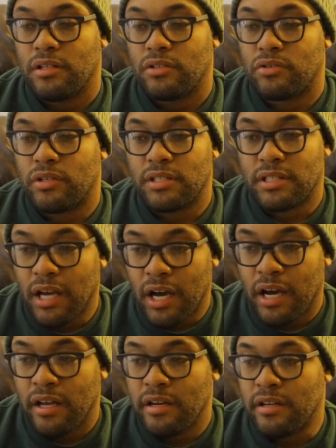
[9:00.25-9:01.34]
trust
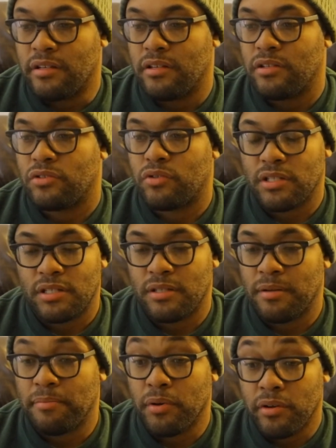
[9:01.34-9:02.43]
God and trust the
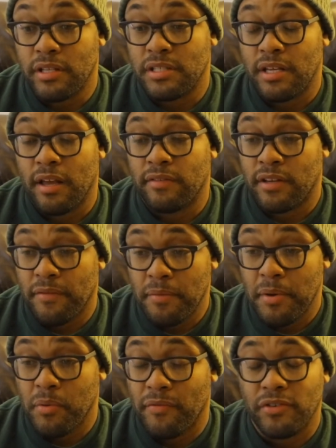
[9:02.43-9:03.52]
abilities He has given
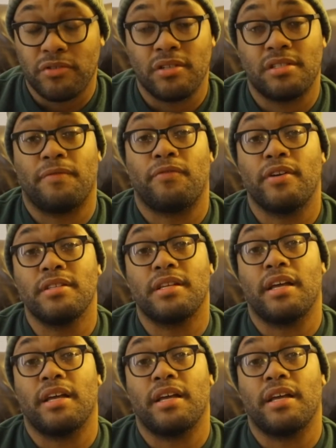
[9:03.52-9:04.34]
me with, and trust the friends I